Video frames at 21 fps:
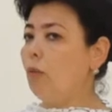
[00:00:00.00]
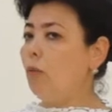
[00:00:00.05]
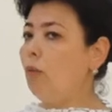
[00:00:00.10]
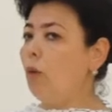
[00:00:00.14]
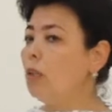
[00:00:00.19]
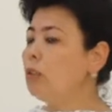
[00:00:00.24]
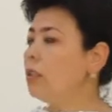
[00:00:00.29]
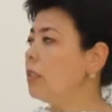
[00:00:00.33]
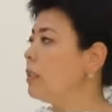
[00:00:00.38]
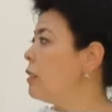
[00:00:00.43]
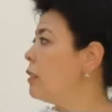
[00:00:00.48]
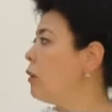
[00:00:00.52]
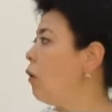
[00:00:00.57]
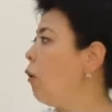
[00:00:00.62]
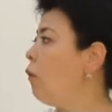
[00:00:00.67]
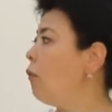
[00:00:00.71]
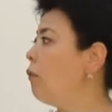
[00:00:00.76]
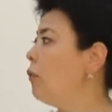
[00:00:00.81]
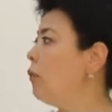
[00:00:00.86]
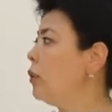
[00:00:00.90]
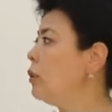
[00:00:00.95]
What is the
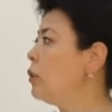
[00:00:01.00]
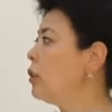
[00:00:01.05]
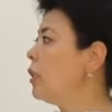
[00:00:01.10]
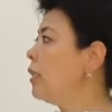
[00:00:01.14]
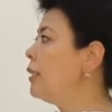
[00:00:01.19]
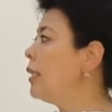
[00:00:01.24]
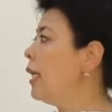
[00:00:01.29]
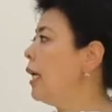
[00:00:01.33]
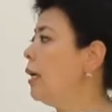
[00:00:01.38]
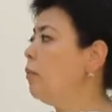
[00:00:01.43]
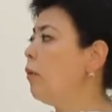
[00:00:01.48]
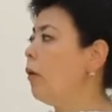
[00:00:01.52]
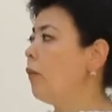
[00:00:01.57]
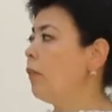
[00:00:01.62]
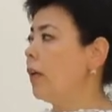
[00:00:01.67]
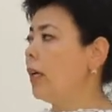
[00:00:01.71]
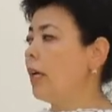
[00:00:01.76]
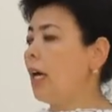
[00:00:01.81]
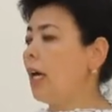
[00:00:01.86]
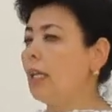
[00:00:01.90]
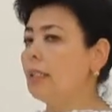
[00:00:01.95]
official name of
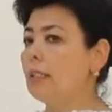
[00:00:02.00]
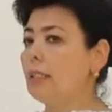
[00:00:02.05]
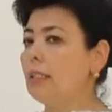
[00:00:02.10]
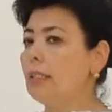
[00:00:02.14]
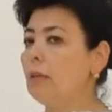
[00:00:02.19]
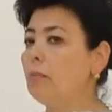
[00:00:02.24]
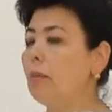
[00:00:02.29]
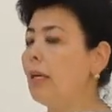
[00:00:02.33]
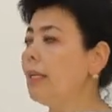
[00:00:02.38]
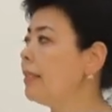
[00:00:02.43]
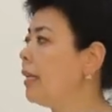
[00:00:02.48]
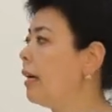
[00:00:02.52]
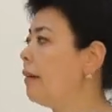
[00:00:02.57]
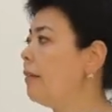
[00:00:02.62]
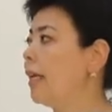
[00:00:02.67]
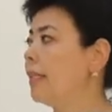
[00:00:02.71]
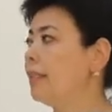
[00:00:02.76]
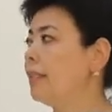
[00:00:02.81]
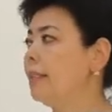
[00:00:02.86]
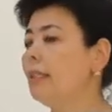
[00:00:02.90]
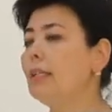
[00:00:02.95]
the country? Demak,
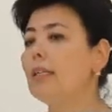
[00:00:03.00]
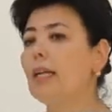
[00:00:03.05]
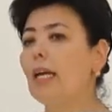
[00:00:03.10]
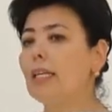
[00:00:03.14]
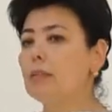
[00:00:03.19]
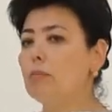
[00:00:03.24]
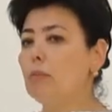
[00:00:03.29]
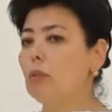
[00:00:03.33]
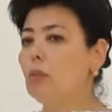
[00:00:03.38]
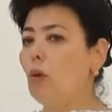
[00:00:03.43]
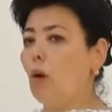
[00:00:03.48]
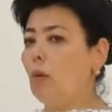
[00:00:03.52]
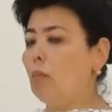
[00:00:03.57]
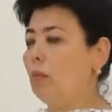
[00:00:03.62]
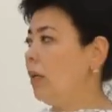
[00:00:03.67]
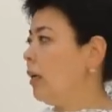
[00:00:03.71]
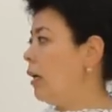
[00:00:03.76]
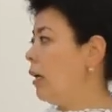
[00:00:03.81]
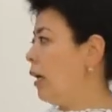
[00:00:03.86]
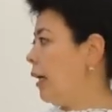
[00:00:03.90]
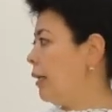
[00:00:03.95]
davlatning rasmiy
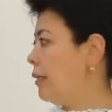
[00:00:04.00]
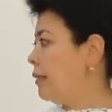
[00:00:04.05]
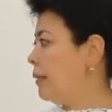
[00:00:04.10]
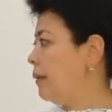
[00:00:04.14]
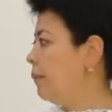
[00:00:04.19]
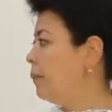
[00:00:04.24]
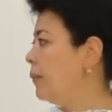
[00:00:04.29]
nomi qaysi?